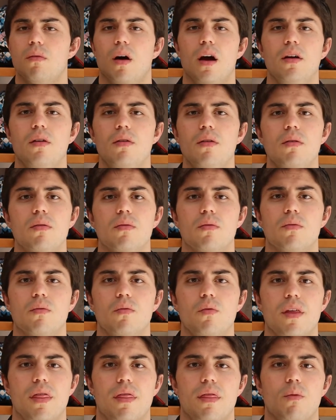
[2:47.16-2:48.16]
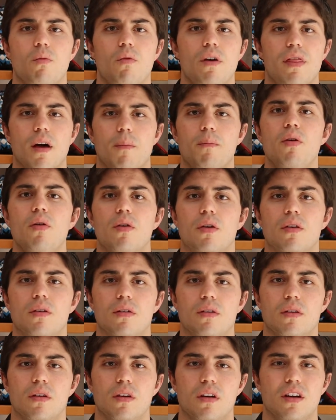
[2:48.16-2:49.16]
I don't know, with, with a
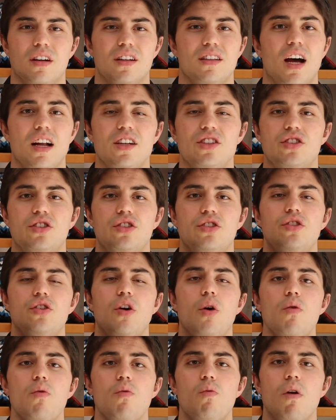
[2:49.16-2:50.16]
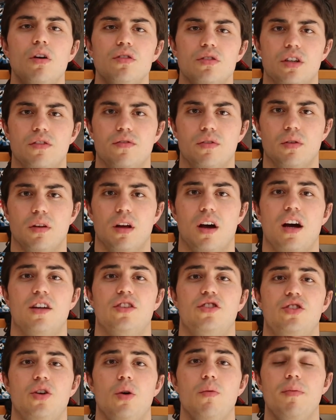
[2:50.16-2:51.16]
book. That's so wonderful
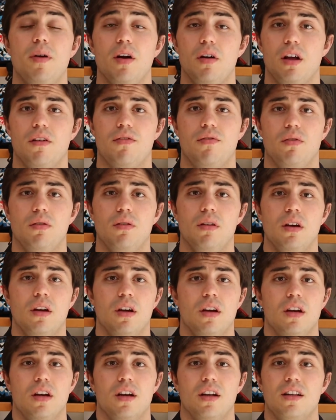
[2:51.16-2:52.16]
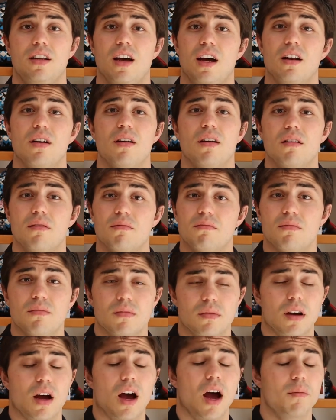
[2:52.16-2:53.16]
and so beautiful that
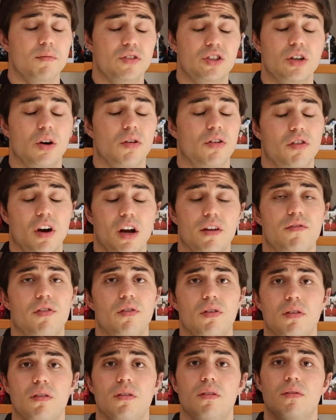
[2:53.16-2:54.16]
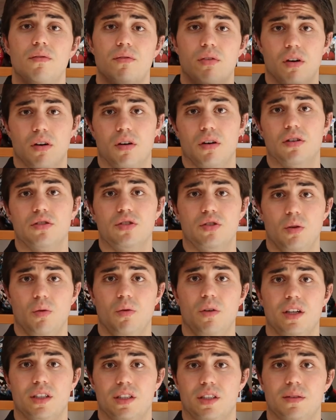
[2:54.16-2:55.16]
I'm so grateful for to
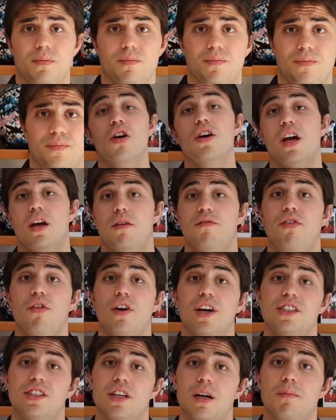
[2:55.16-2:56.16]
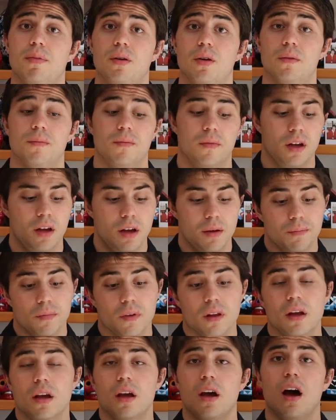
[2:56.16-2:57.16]
Luis. Okay, for example,
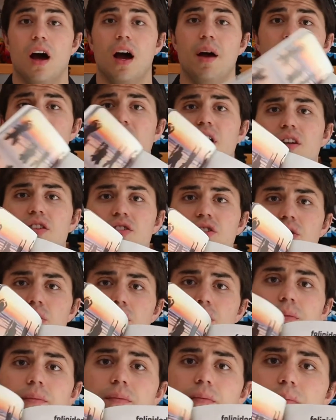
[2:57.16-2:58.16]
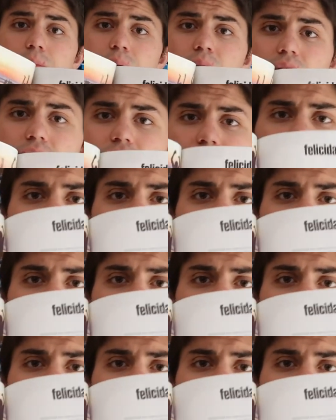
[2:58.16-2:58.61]
I'm going to put